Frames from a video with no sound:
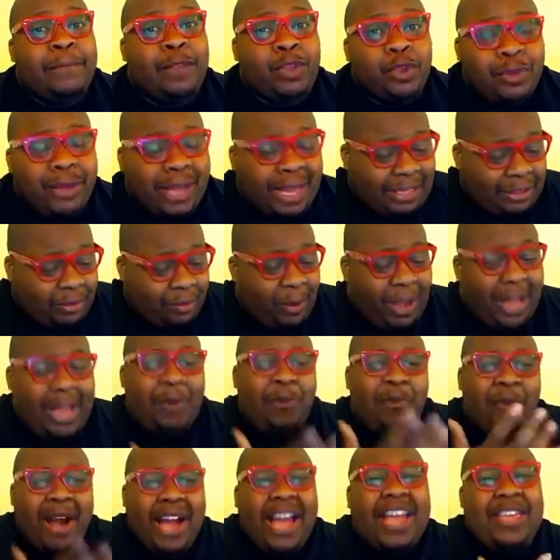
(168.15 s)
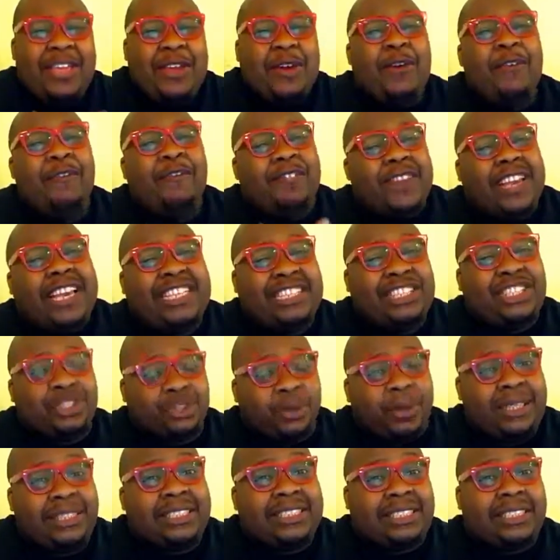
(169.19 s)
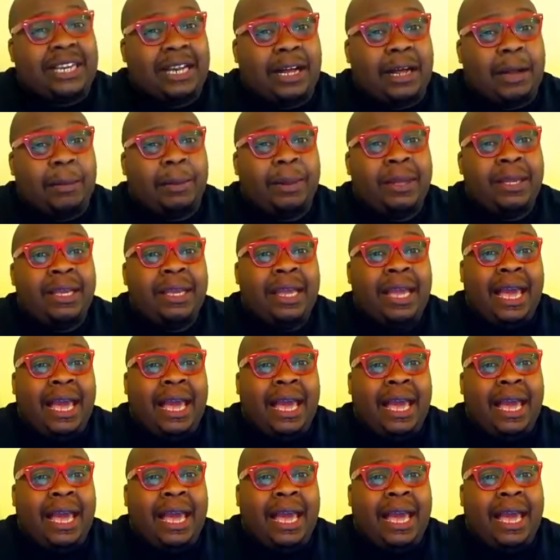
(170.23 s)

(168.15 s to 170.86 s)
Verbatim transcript: You got, why your face scrunched up?